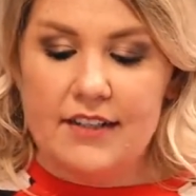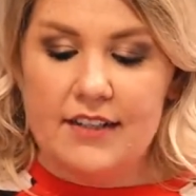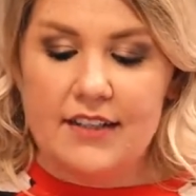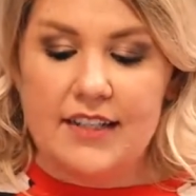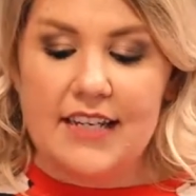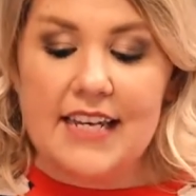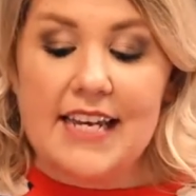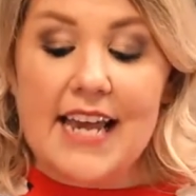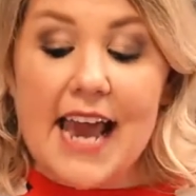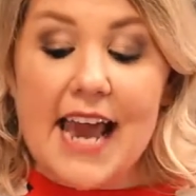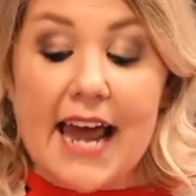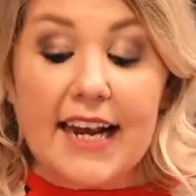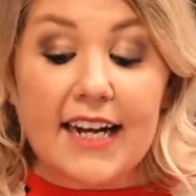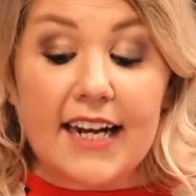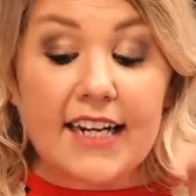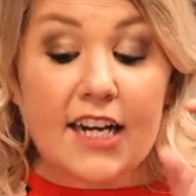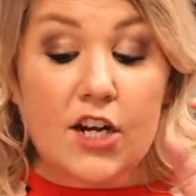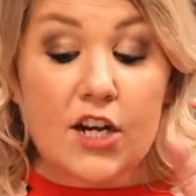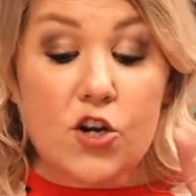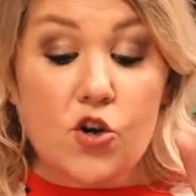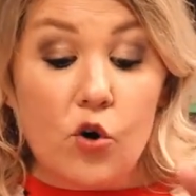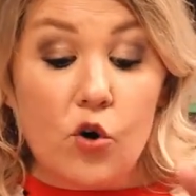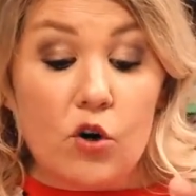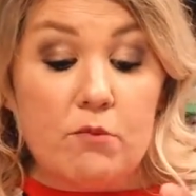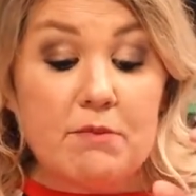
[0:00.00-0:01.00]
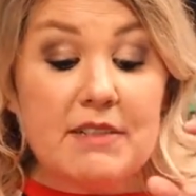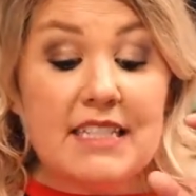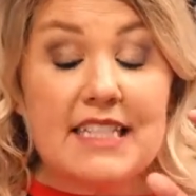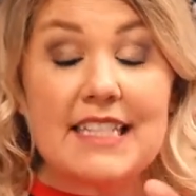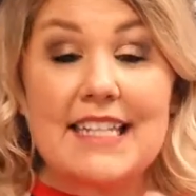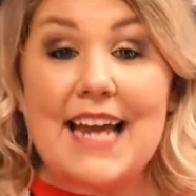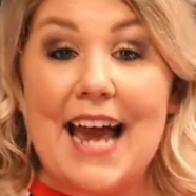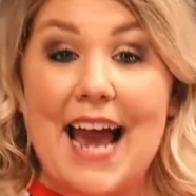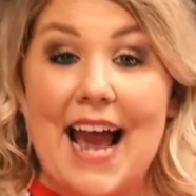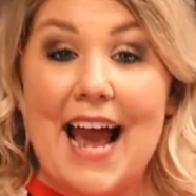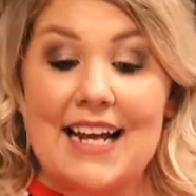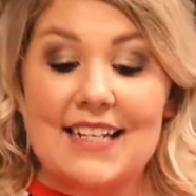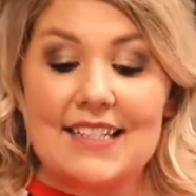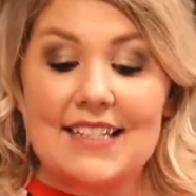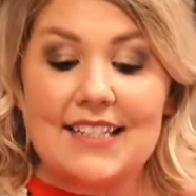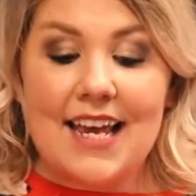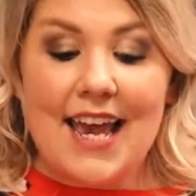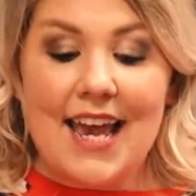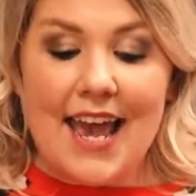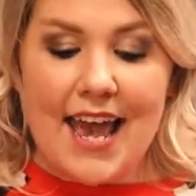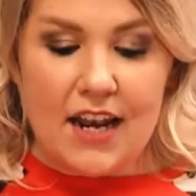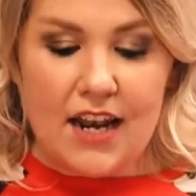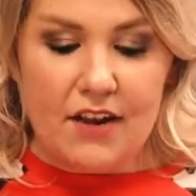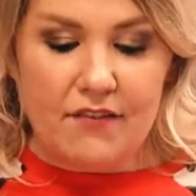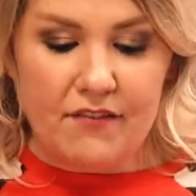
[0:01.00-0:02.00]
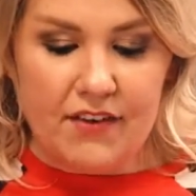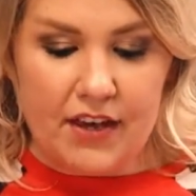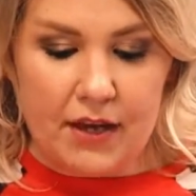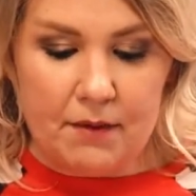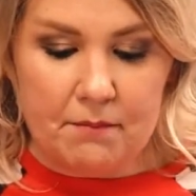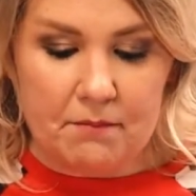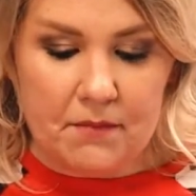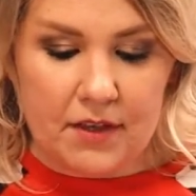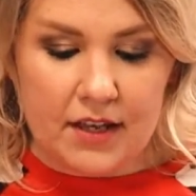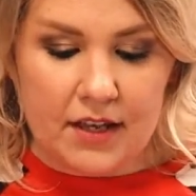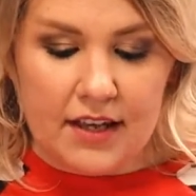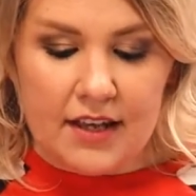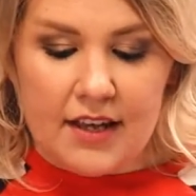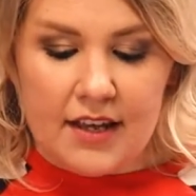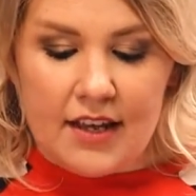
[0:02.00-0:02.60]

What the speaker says: He had an enormous task ahead of him,